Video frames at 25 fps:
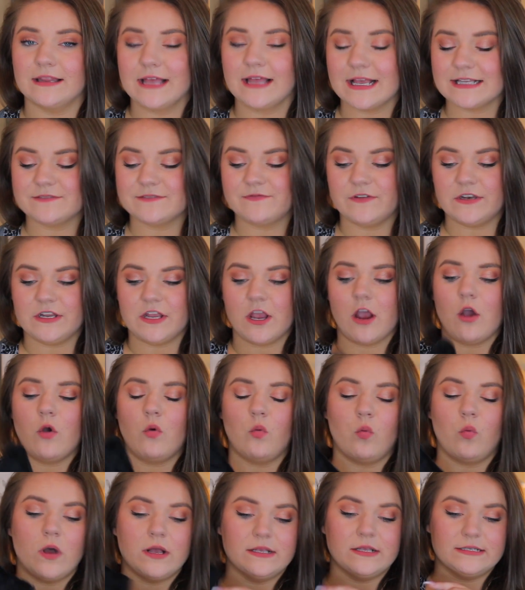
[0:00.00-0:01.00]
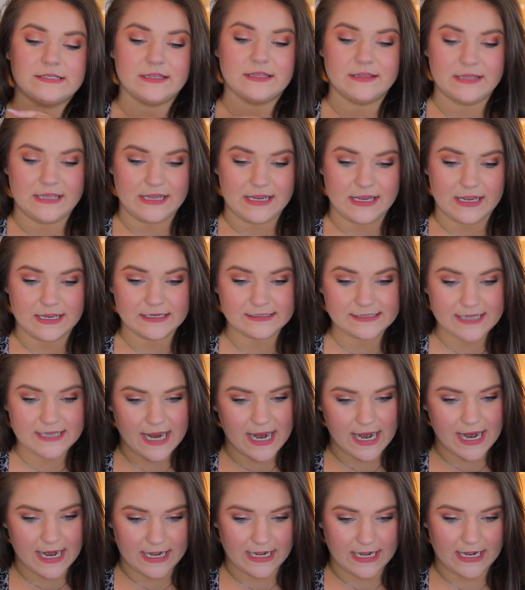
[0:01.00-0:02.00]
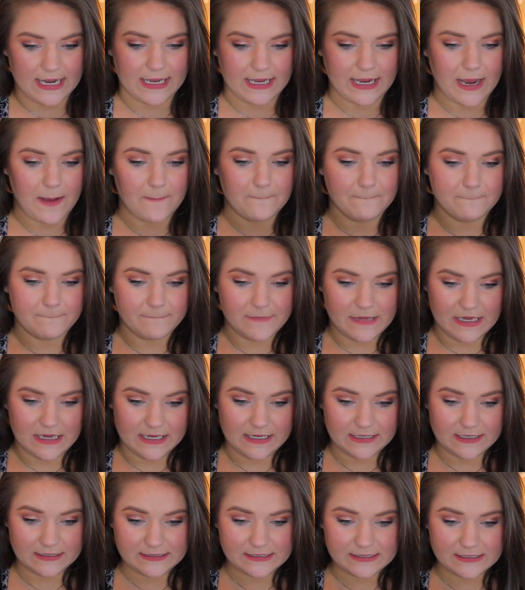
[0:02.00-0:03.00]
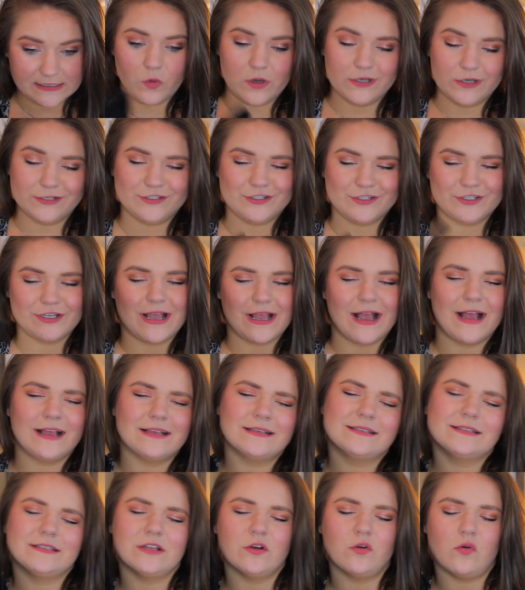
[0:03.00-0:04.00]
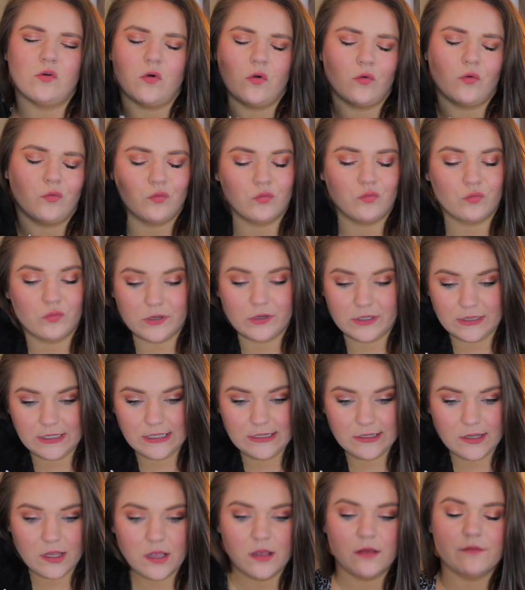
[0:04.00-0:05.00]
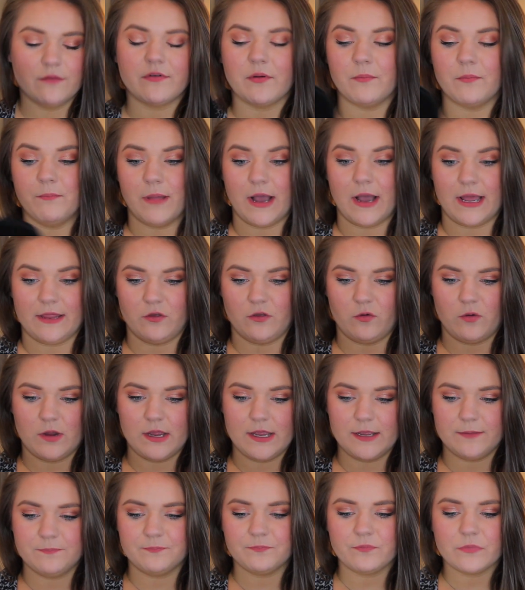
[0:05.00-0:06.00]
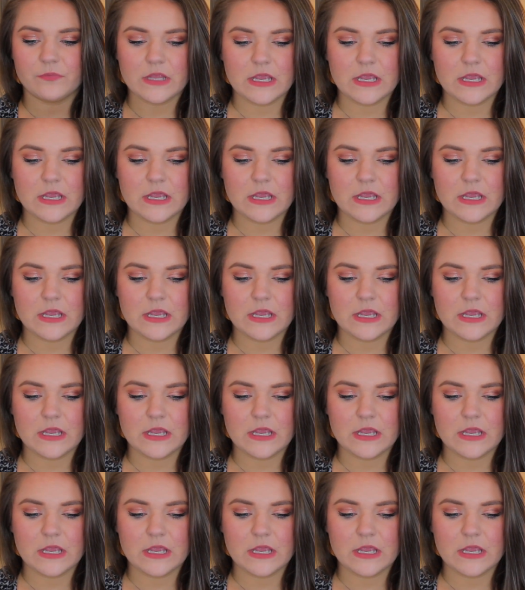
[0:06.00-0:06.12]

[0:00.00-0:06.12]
last video was the tanning mitt, which I still really love, by the way.